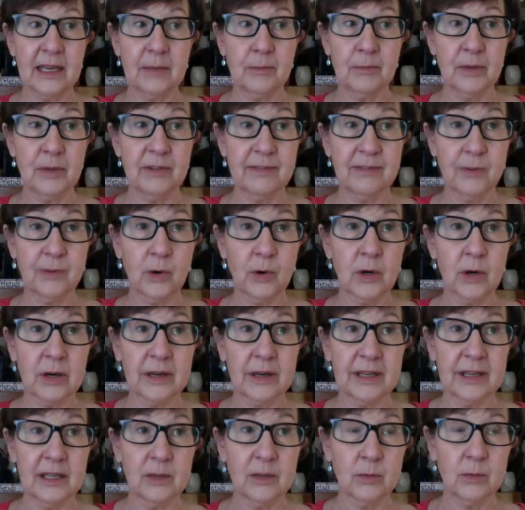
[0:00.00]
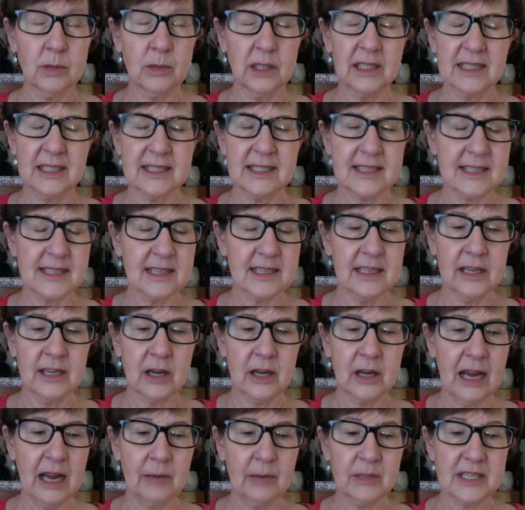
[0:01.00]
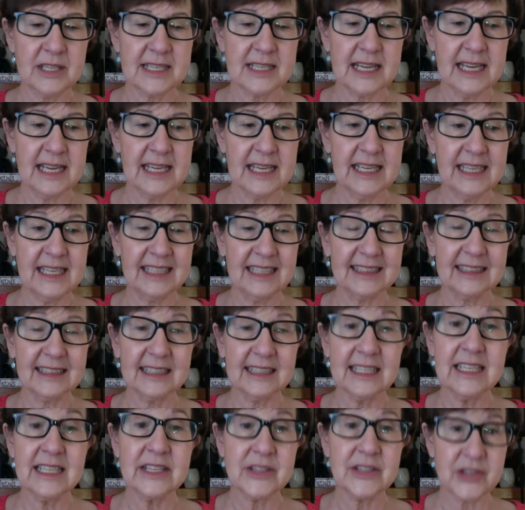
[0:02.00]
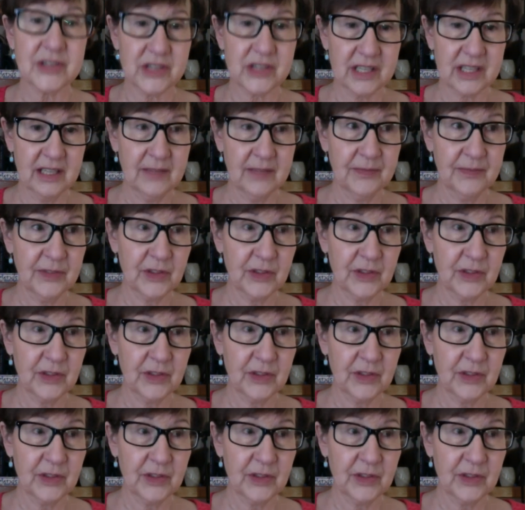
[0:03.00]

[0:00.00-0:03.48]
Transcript: Before it was, I was taking at least